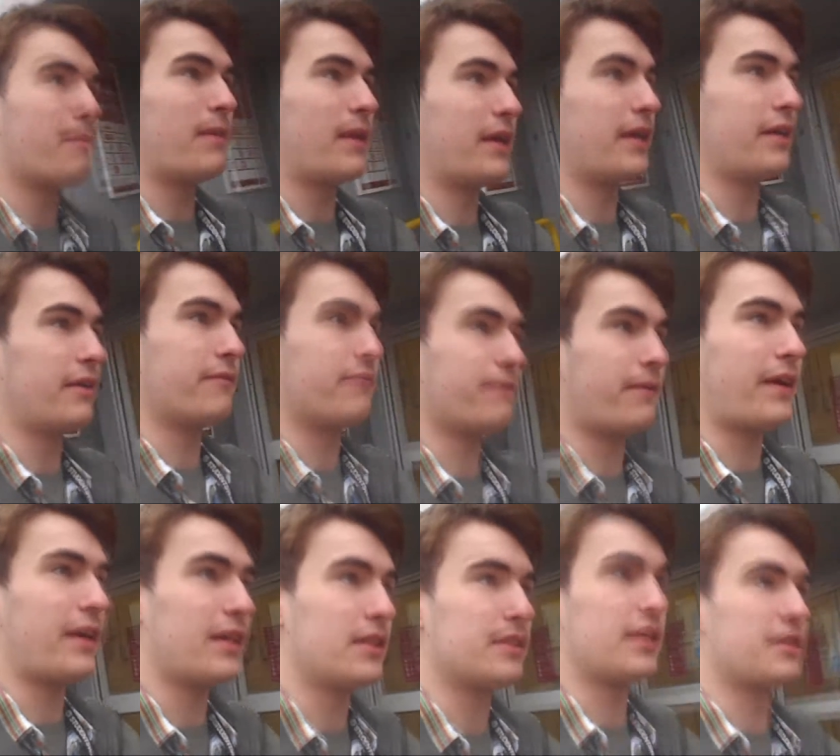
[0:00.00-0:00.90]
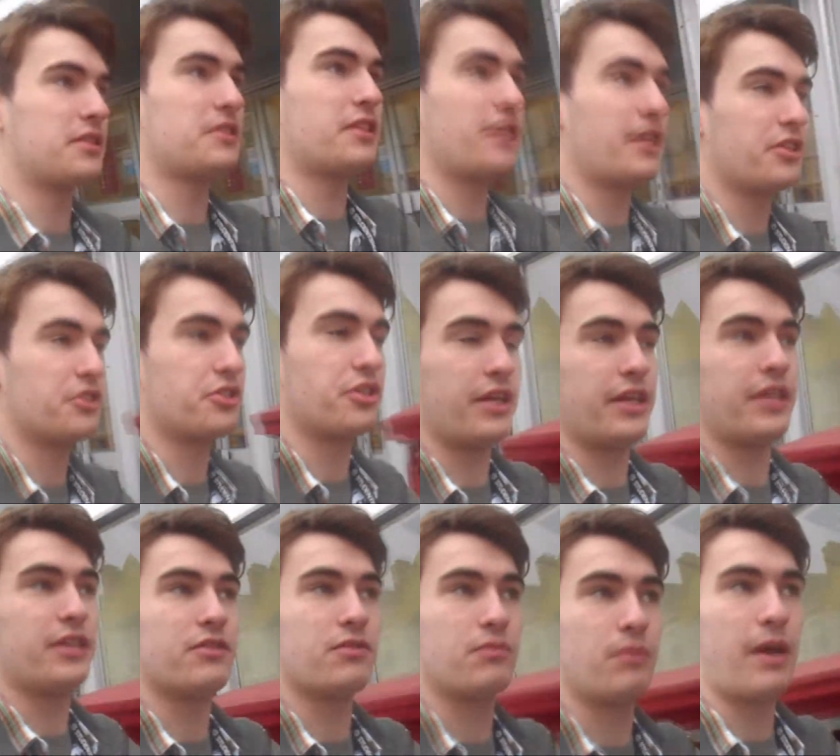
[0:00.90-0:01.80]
my final destination is,